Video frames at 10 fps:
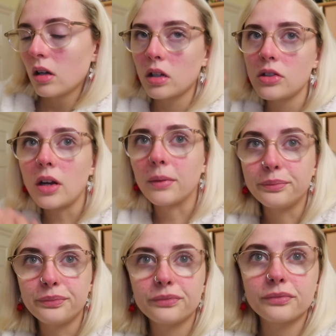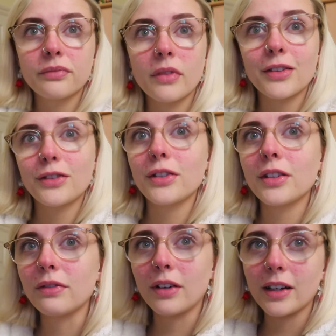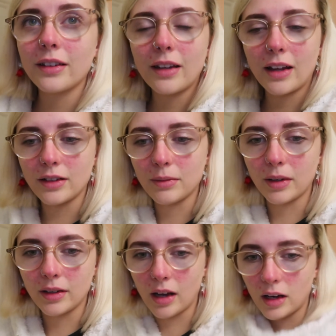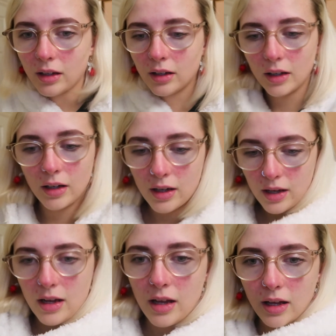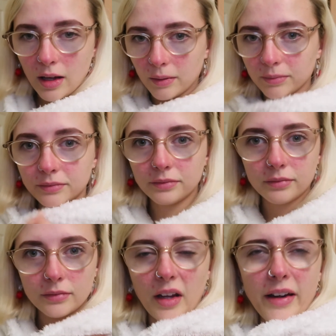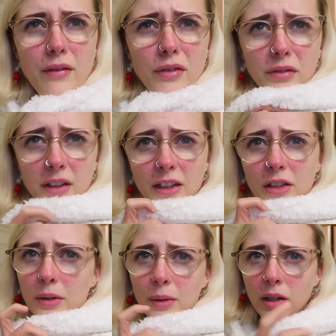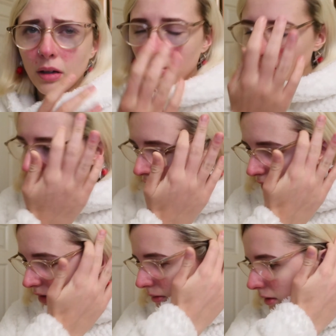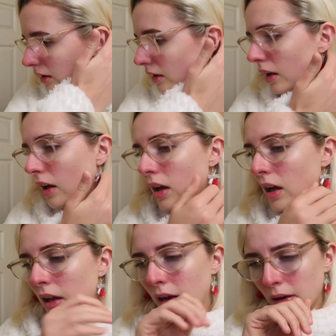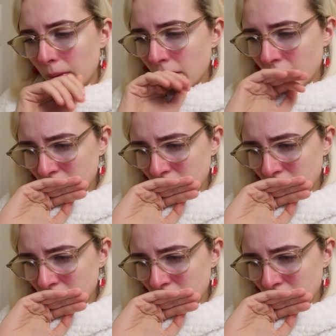And yeah, it's just a very standard Monday. I never really do a lot on Mondays anyway, and to be